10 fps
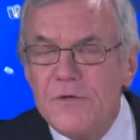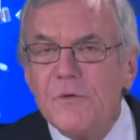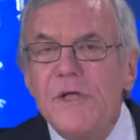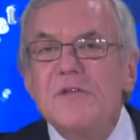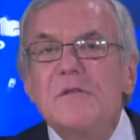
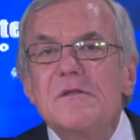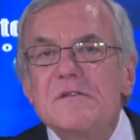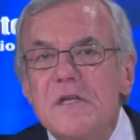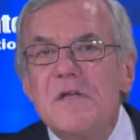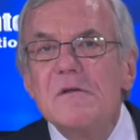to reaching the
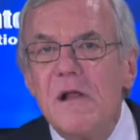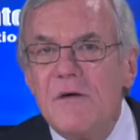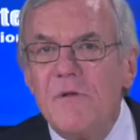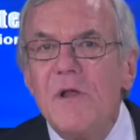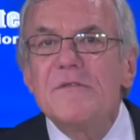senior
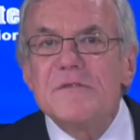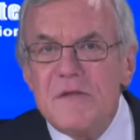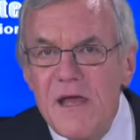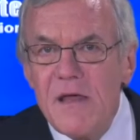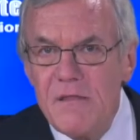level and
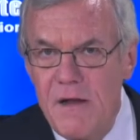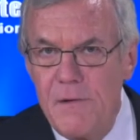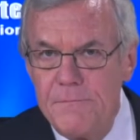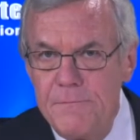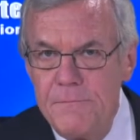staying
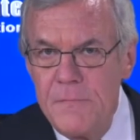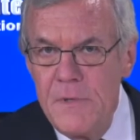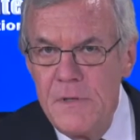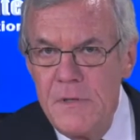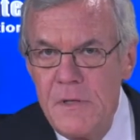there.
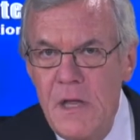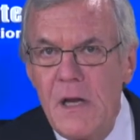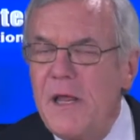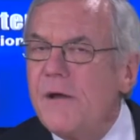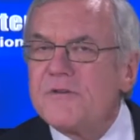
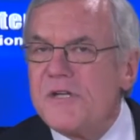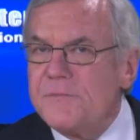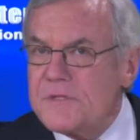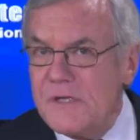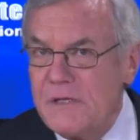
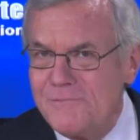Leadership